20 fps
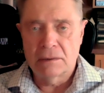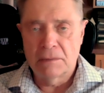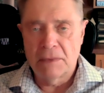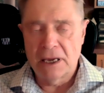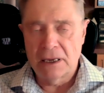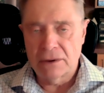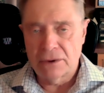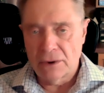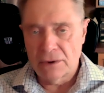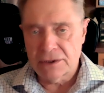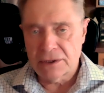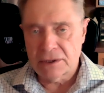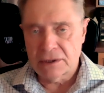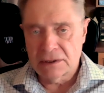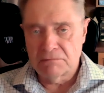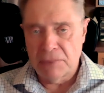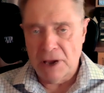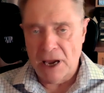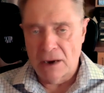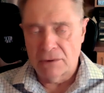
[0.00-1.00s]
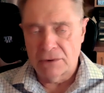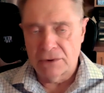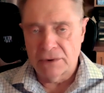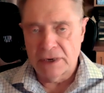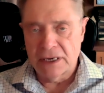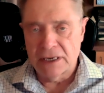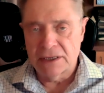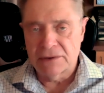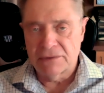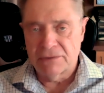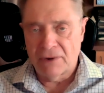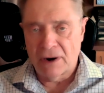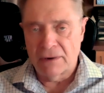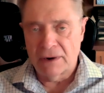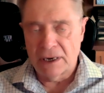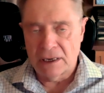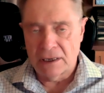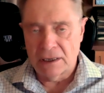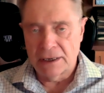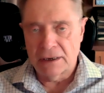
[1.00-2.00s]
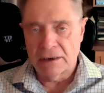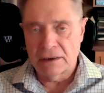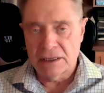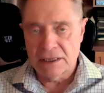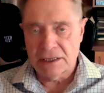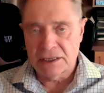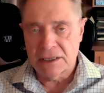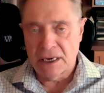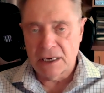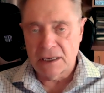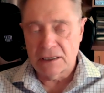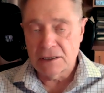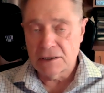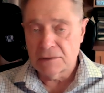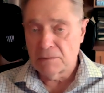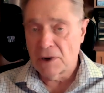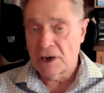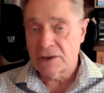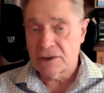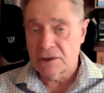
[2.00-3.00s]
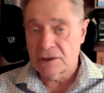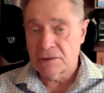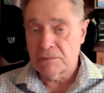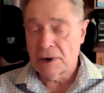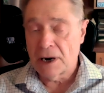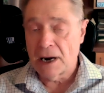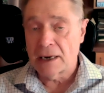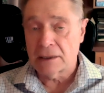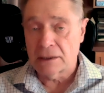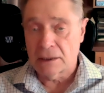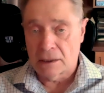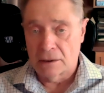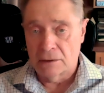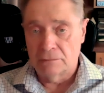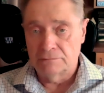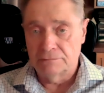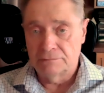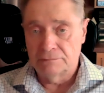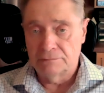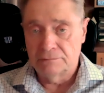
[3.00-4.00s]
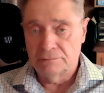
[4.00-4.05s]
to make those boundaries very clear and distinct as much as practical.